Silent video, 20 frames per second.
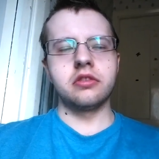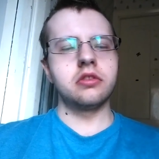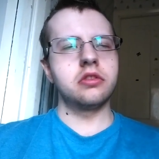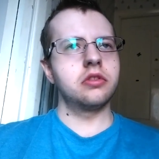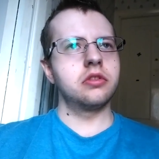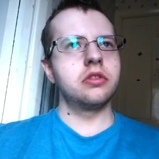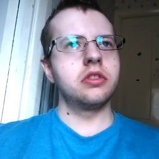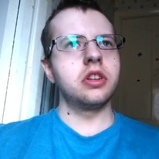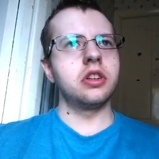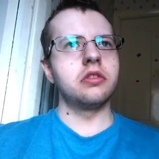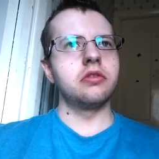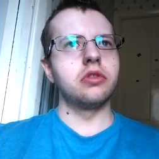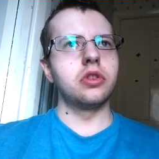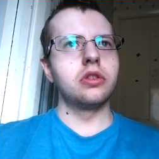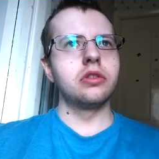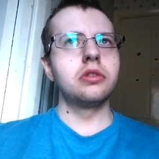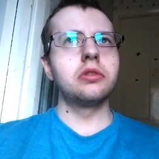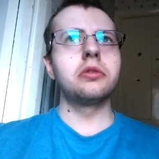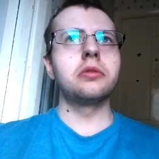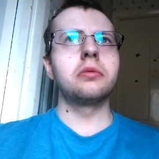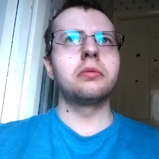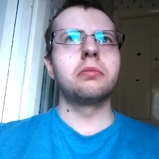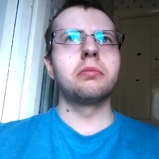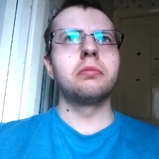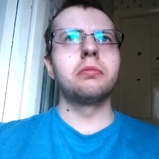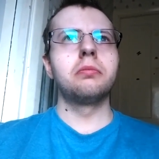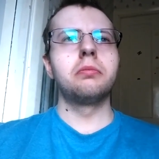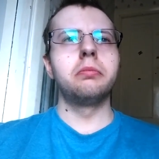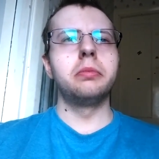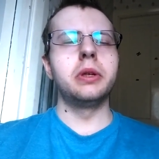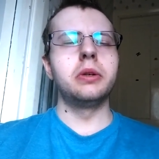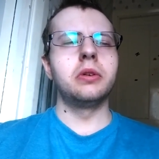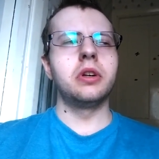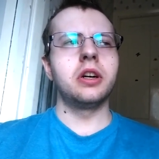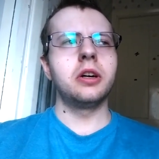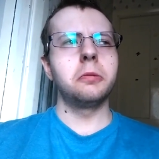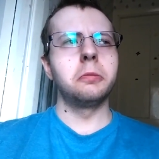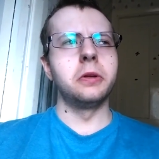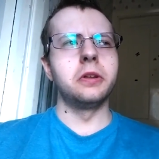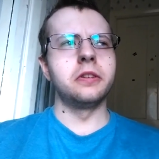It was, no, rural's built
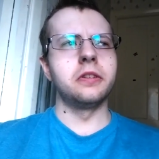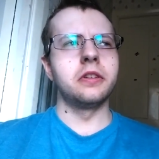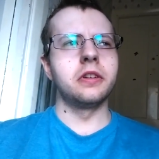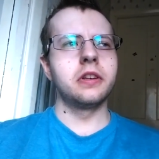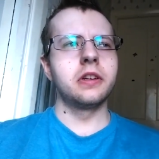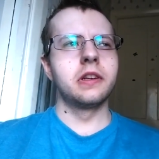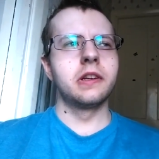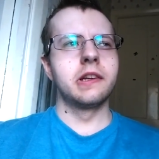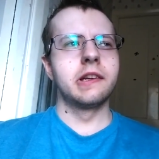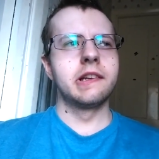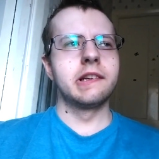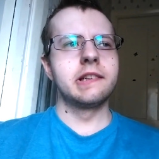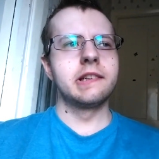up, isn't it?